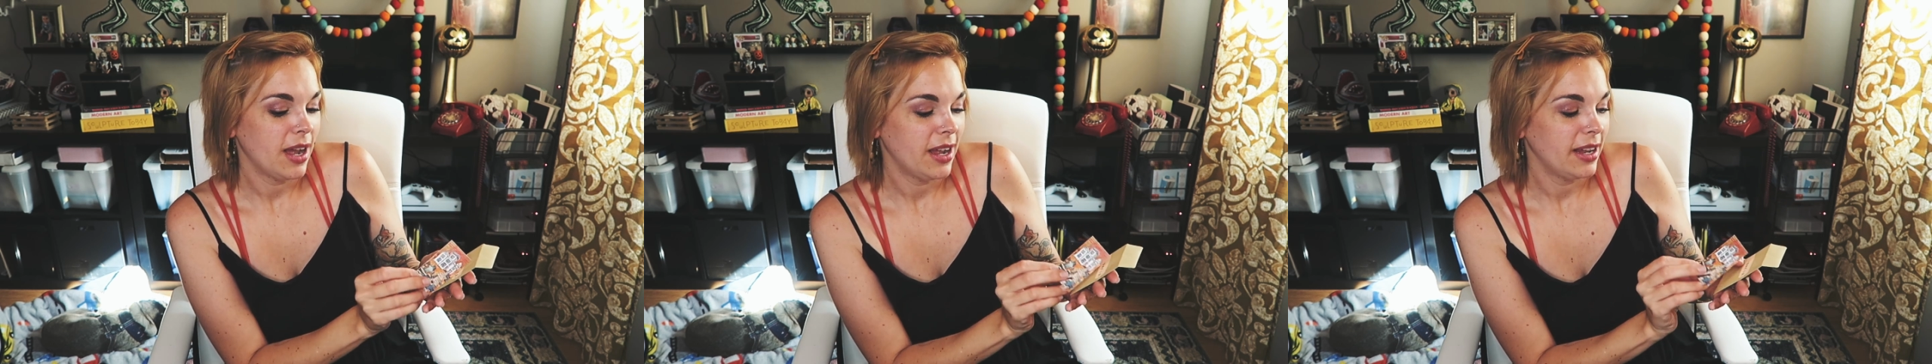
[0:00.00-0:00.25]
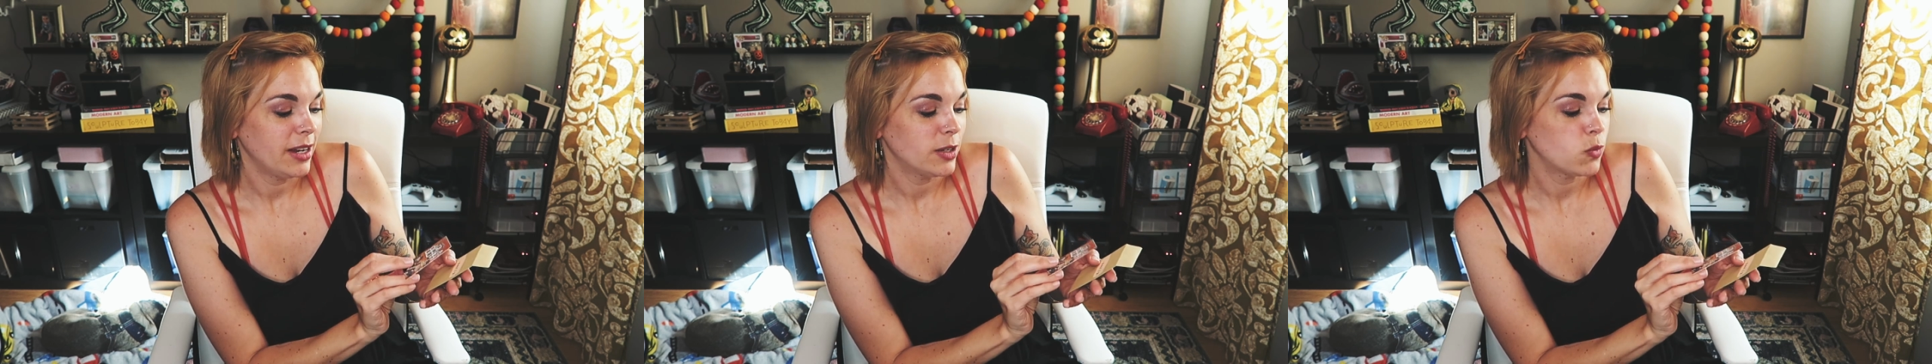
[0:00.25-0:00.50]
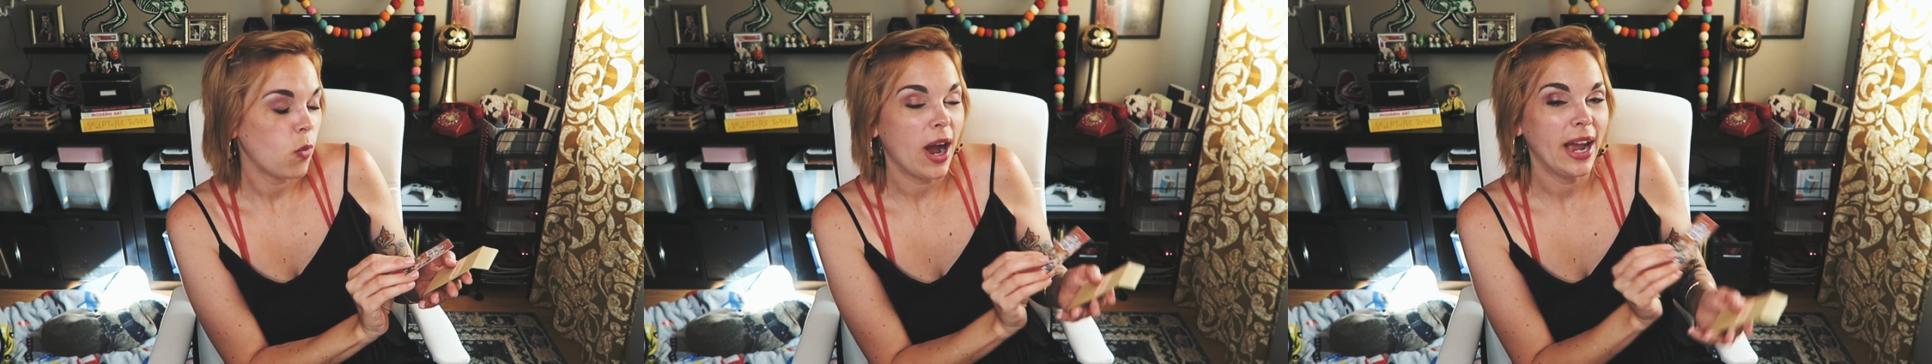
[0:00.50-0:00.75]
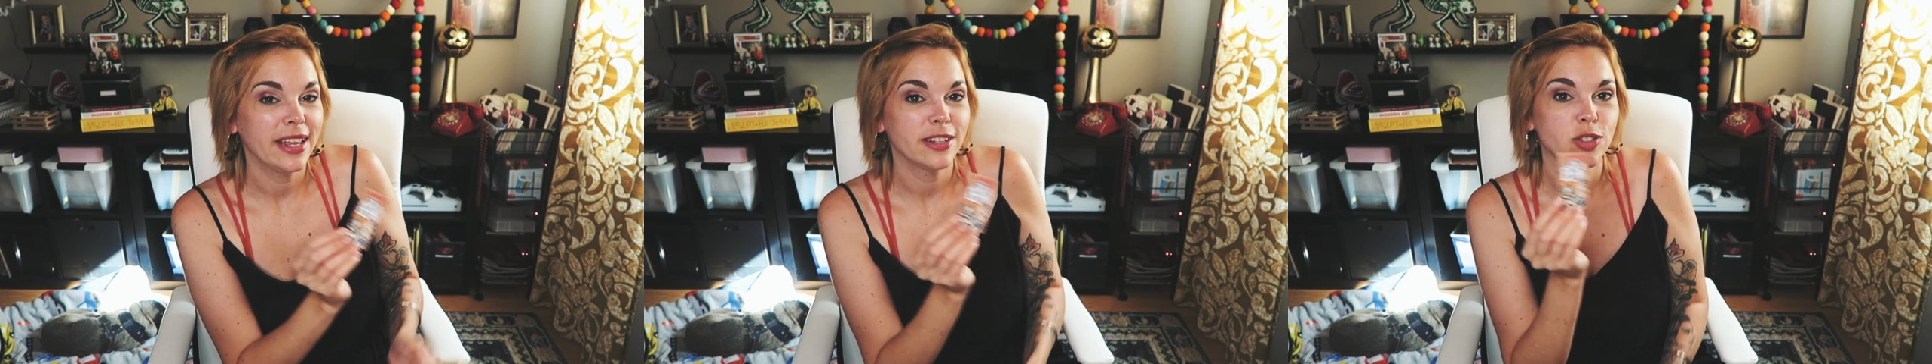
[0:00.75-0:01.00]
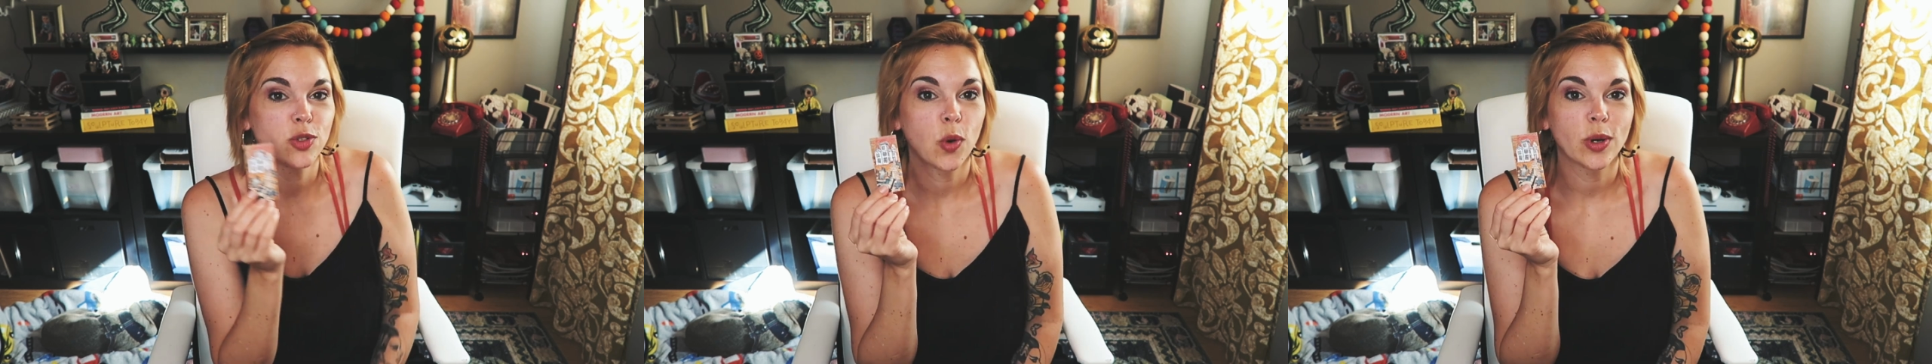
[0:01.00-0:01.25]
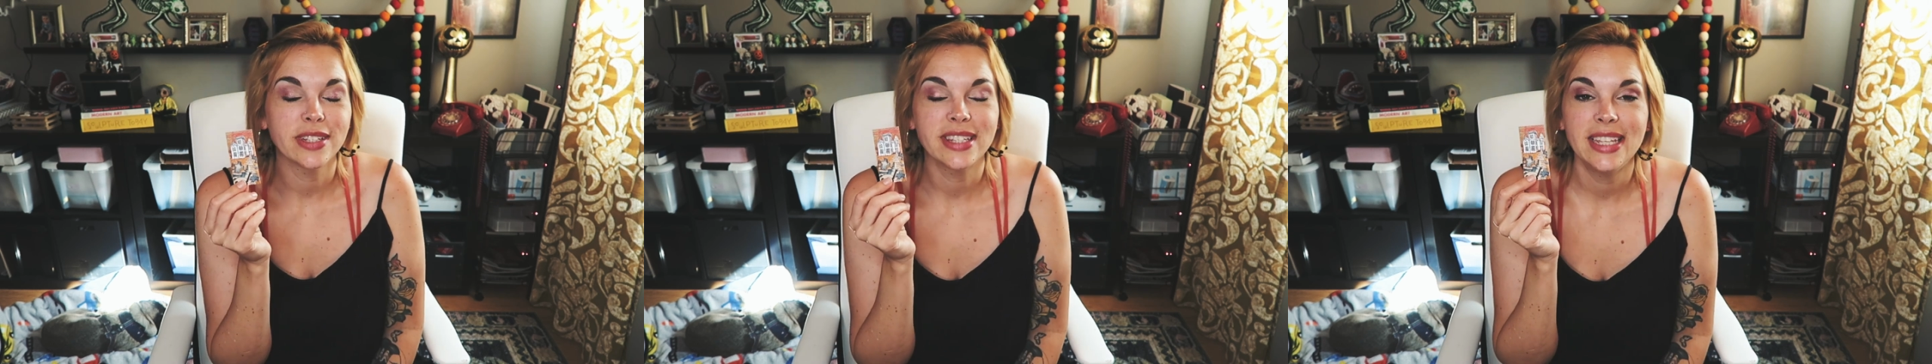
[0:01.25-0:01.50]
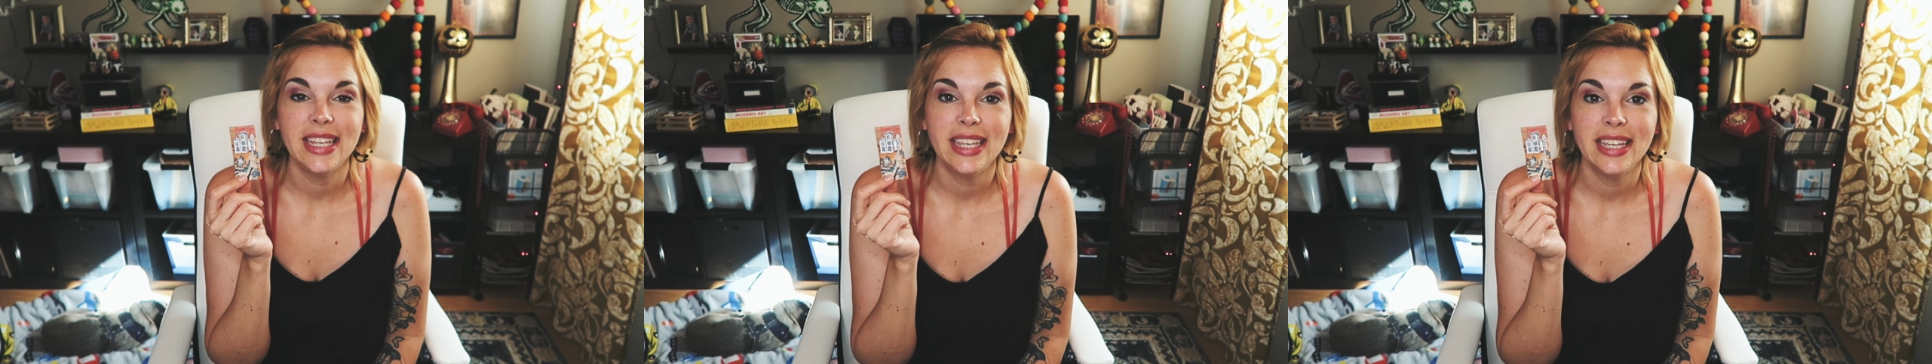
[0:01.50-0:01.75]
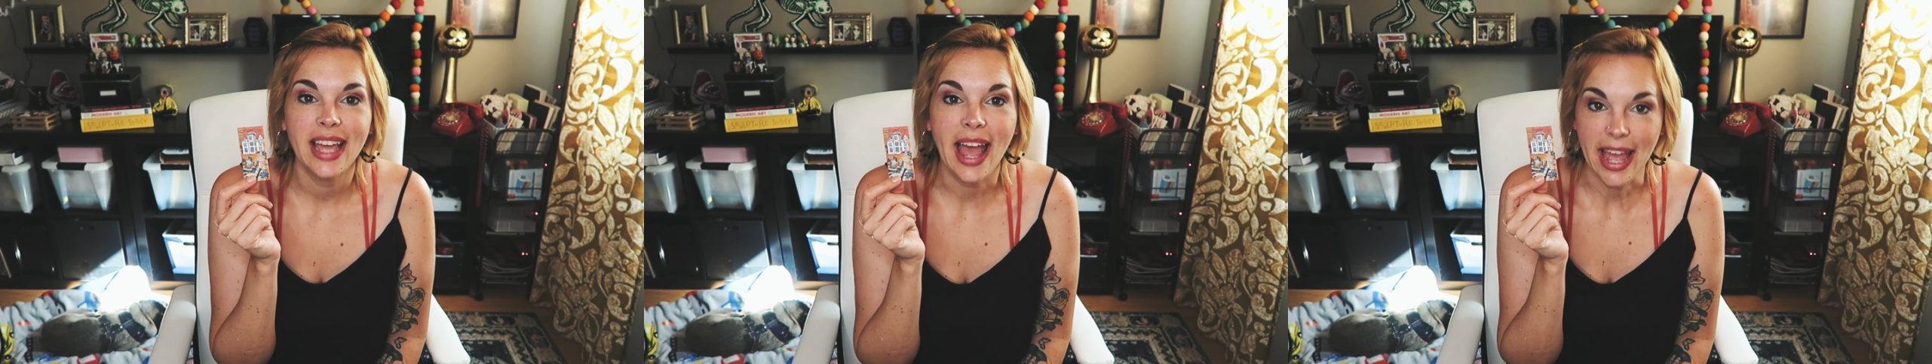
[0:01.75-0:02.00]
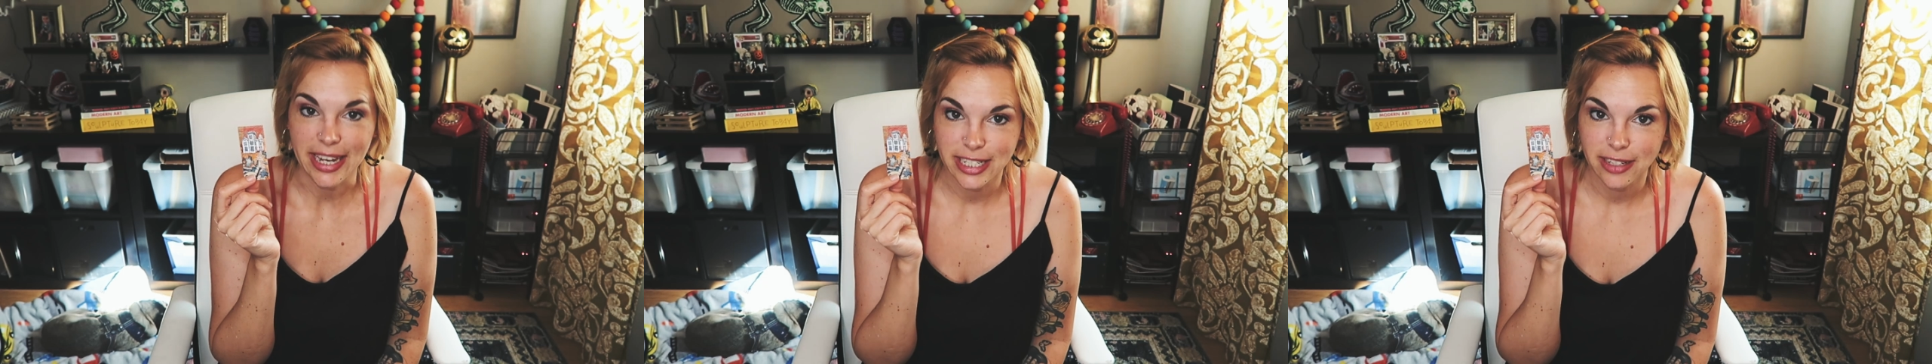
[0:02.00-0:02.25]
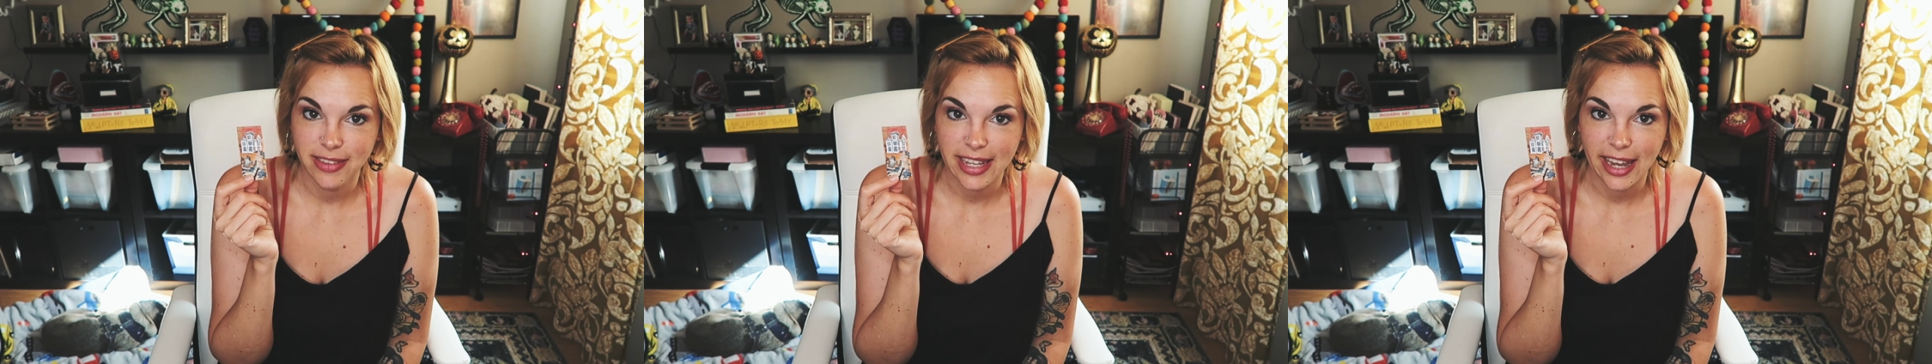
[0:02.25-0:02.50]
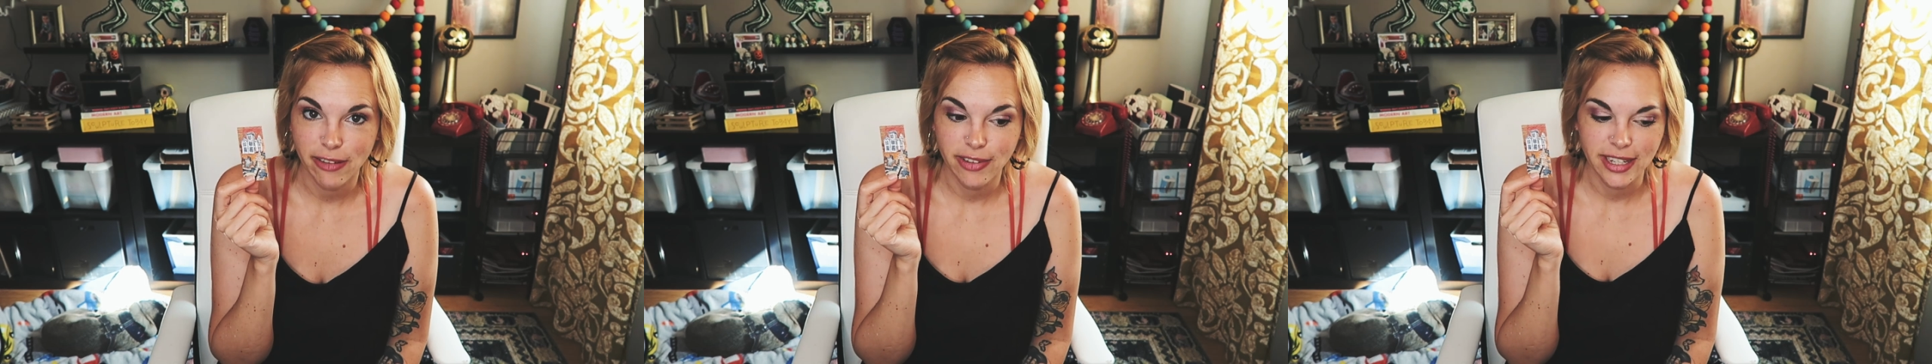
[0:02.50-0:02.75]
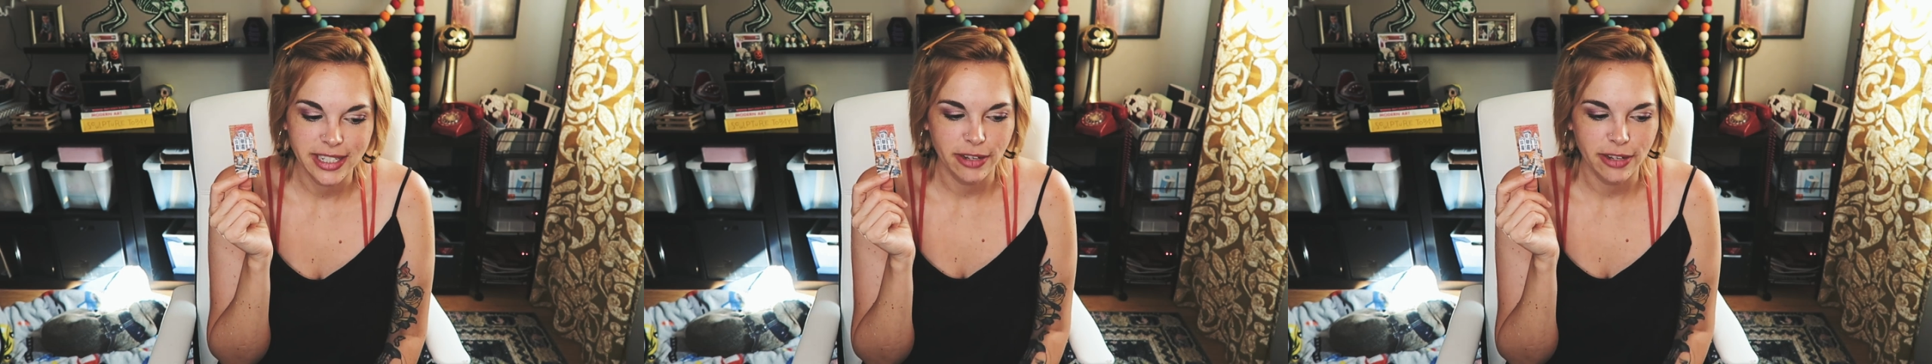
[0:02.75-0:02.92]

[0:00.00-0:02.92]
It is why it is towards the end of the Advent.